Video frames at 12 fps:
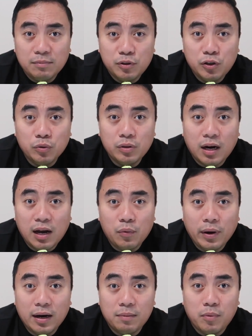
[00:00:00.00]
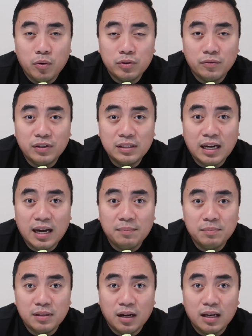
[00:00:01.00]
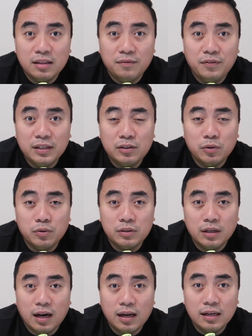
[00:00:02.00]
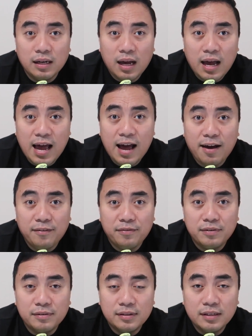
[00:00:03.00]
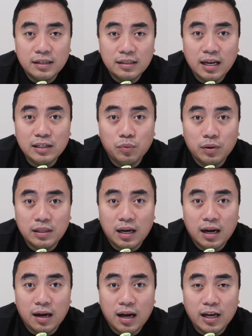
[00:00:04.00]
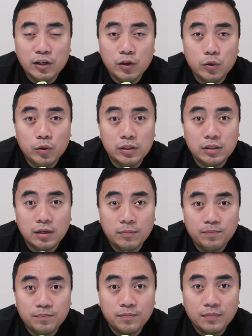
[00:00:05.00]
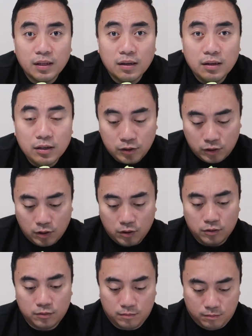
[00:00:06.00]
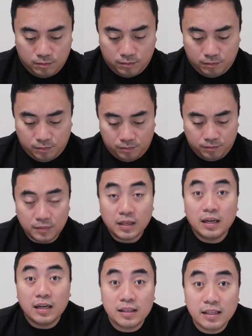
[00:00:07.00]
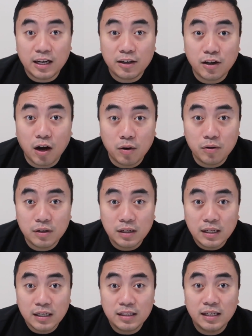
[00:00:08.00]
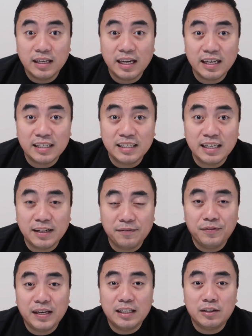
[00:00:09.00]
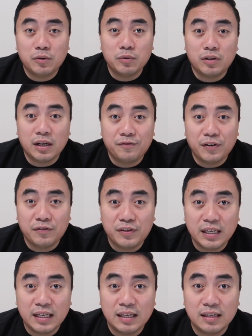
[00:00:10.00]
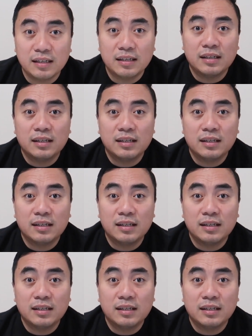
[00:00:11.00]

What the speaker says: shoe that I wear most of the time. The other V2s that I have, that's what I used. So there you go, the Yeezy V2 350.